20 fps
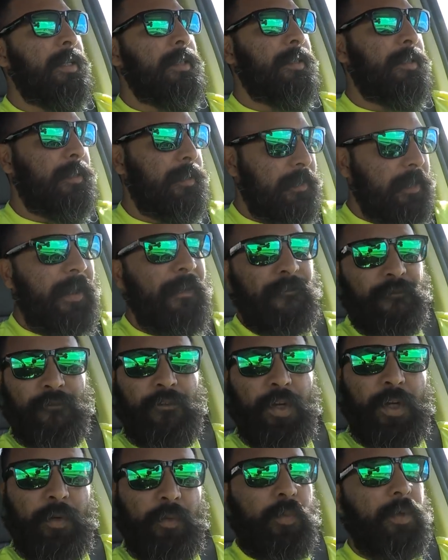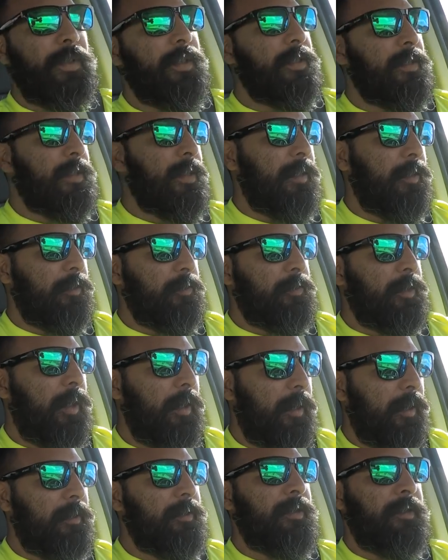set foot with the zero
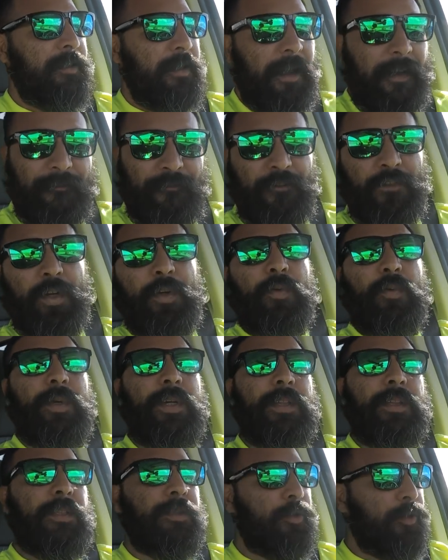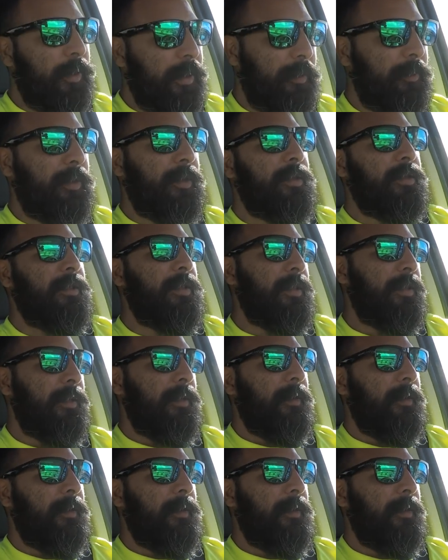turn, set foot with the trimmers,